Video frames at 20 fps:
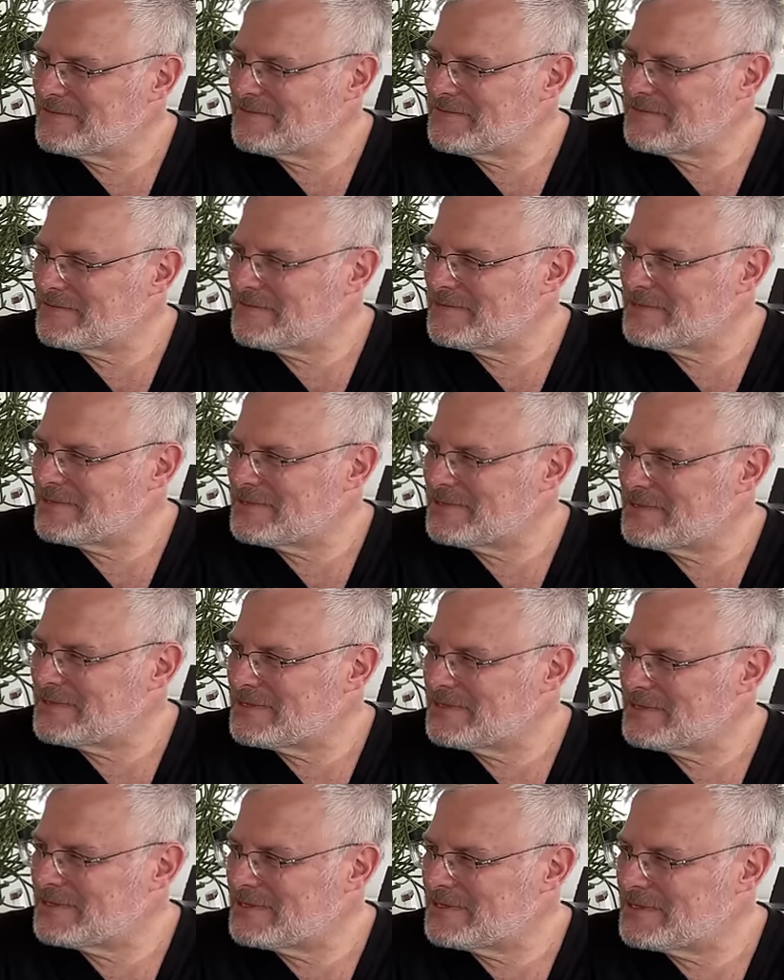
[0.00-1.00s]

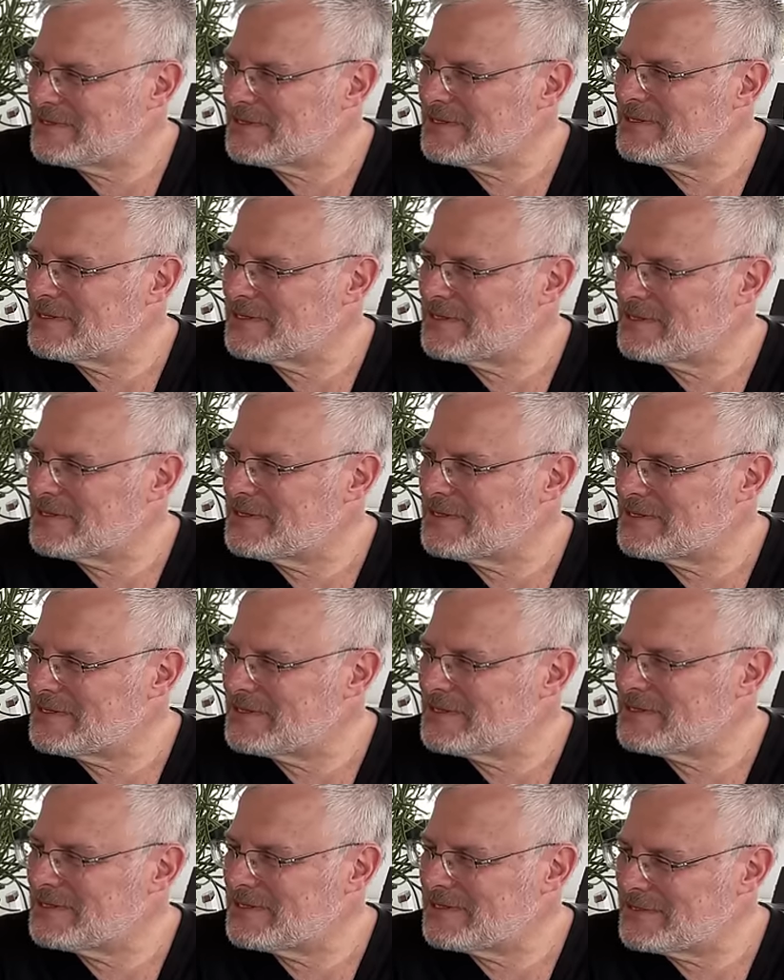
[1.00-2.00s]

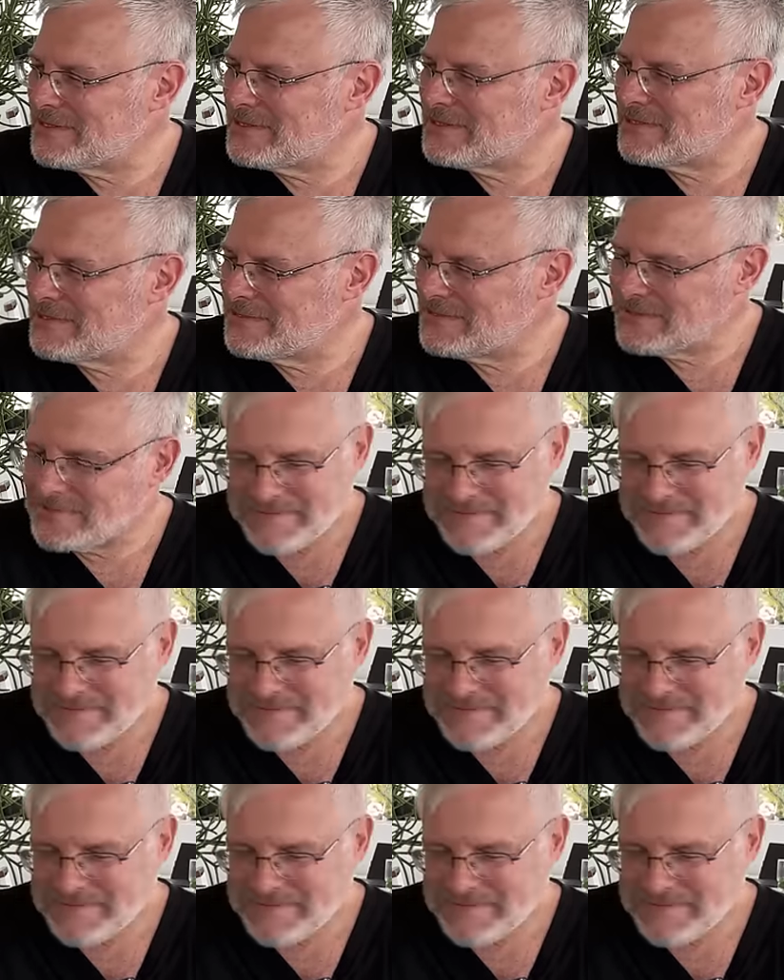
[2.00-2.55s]
This person isn't speaking.